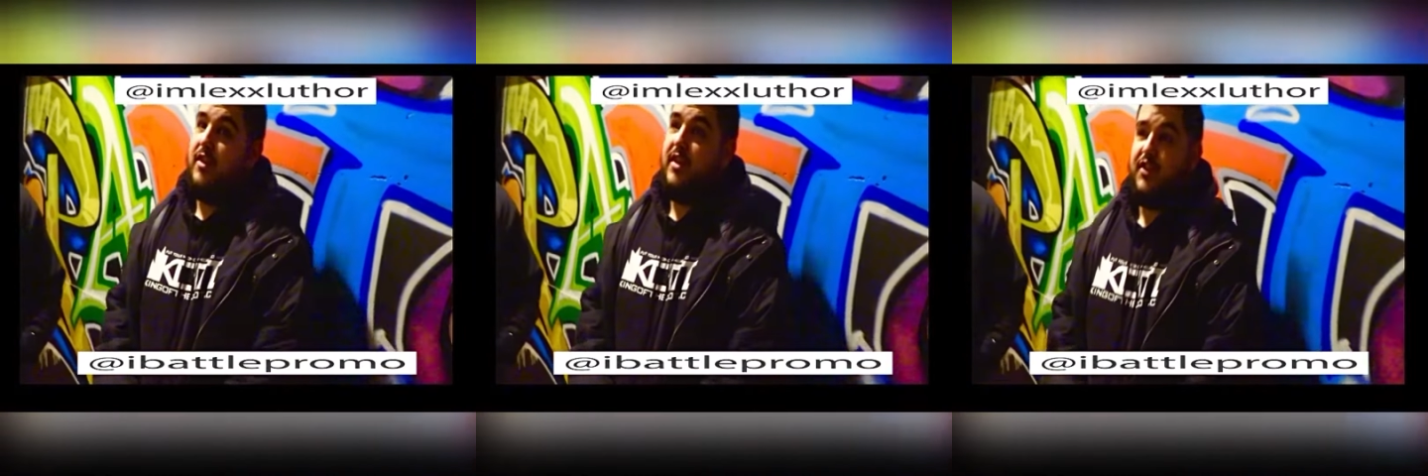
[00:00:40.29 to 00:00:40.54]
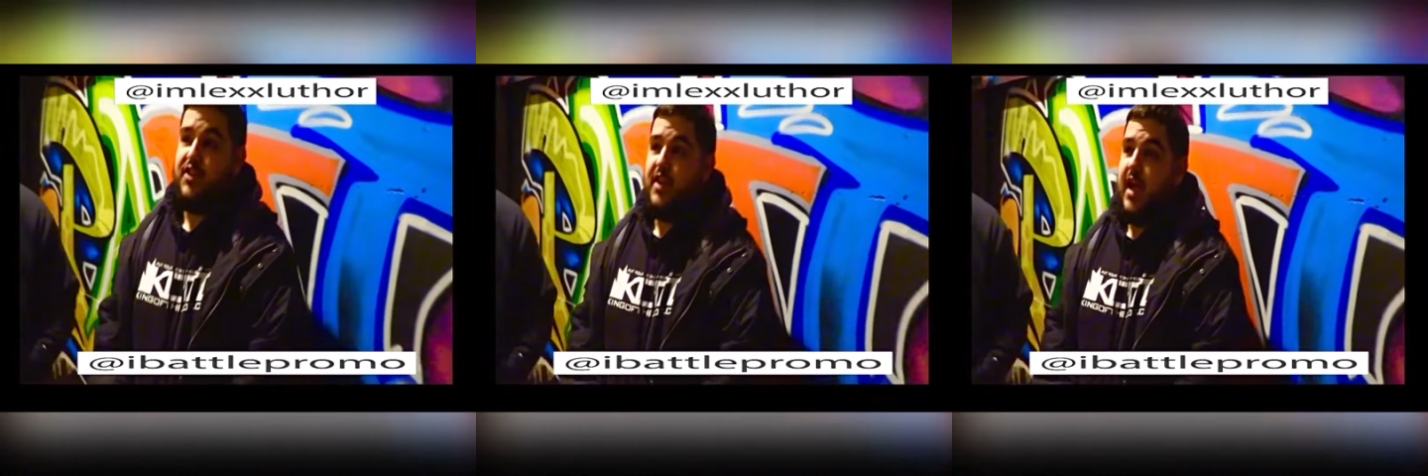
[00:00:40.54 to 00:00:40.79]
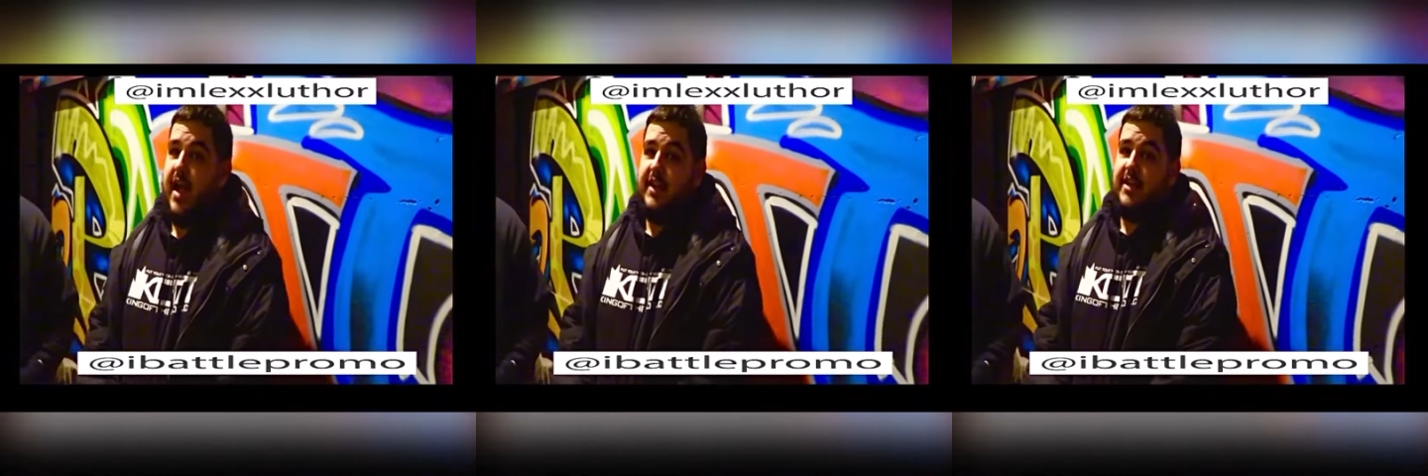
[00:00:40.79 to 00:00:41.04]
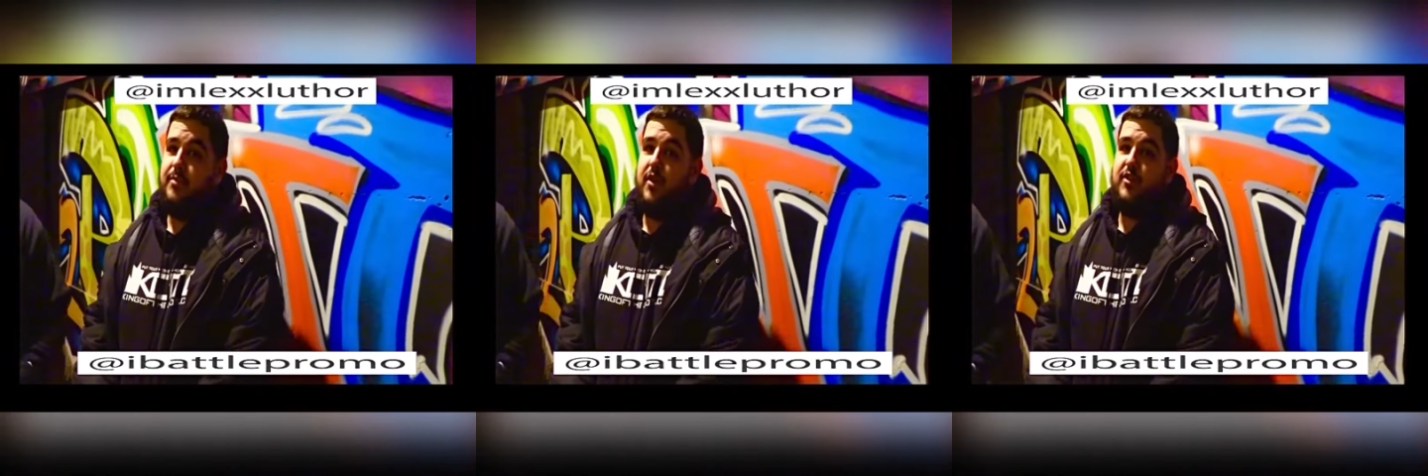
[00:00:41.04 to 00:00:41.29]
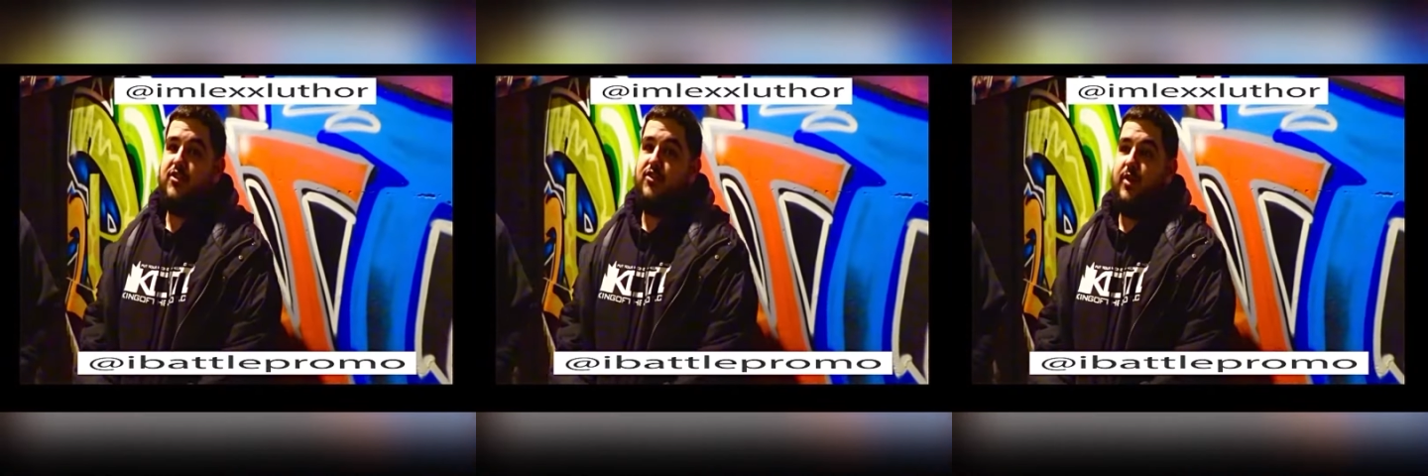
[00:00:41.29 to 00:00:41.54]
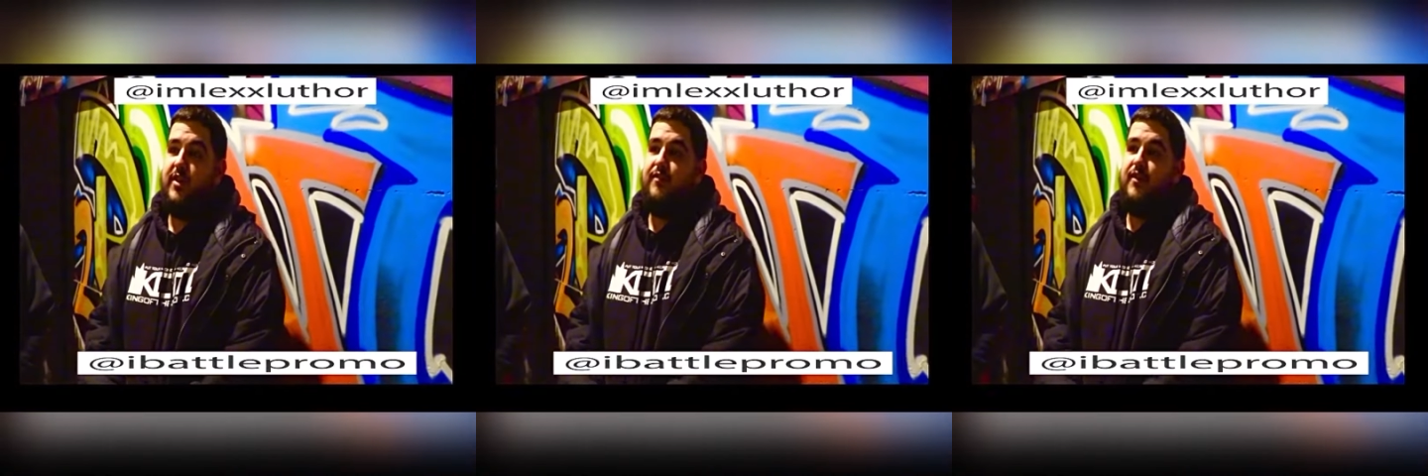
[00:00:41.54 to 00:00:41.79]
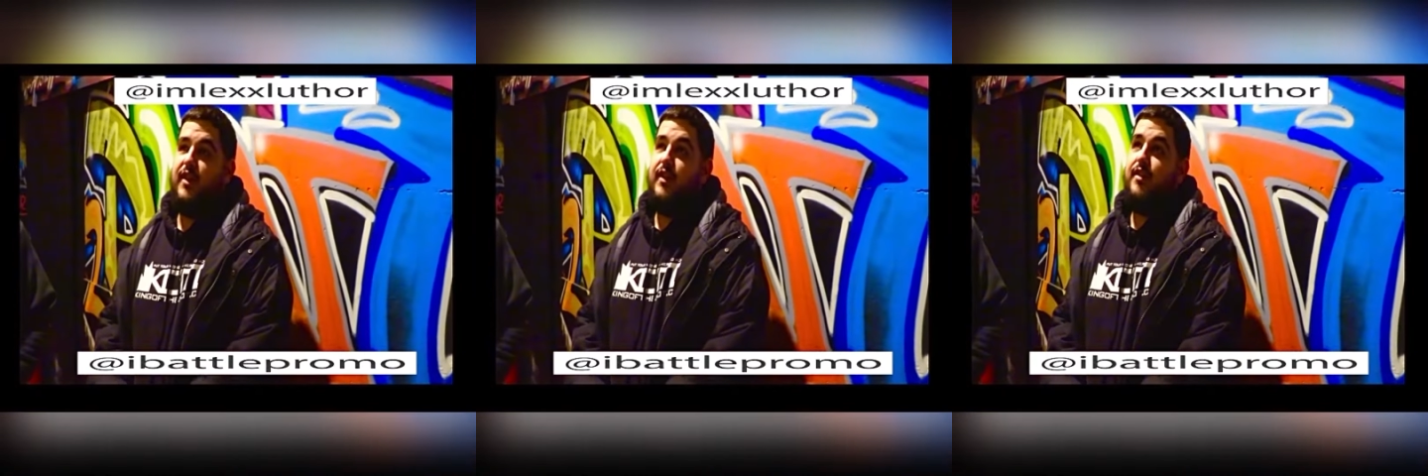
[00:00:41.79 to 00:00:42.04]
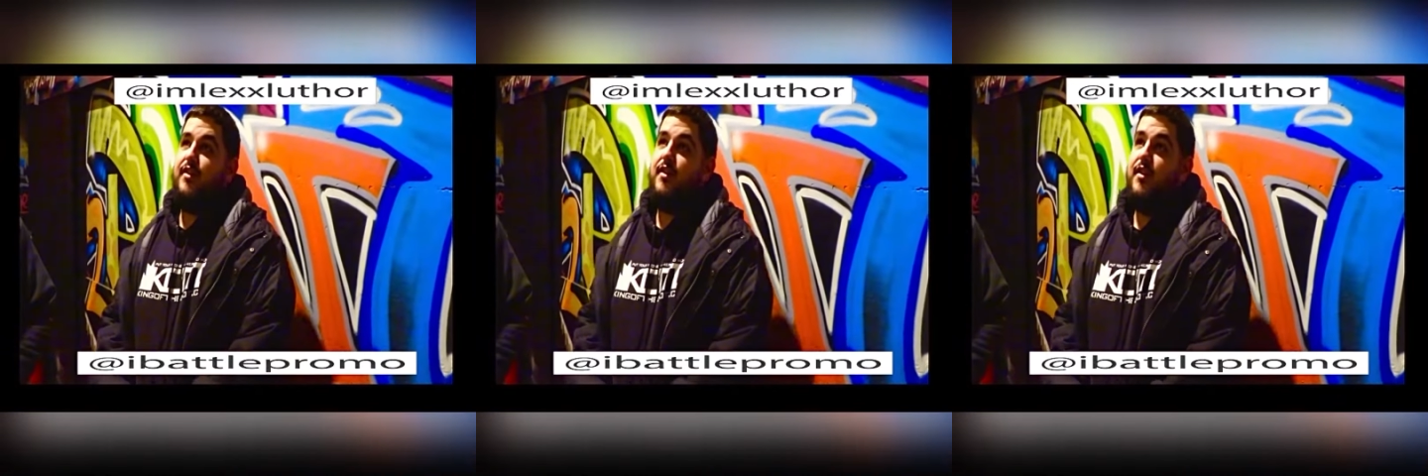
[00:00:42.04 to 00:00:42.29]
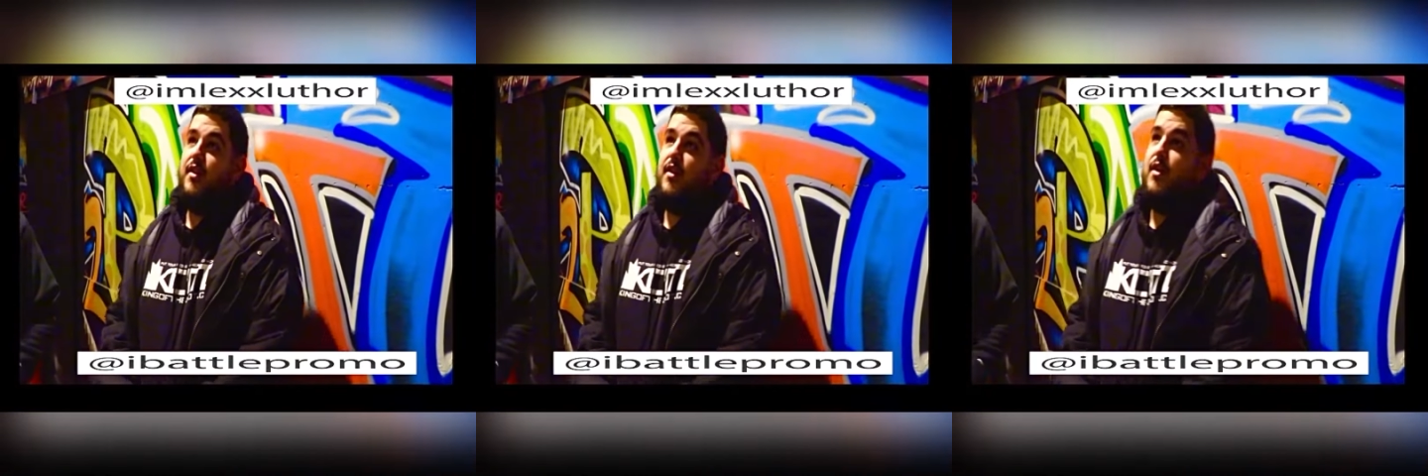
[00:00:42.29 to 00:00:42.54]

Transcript: Gichigami, March 25th.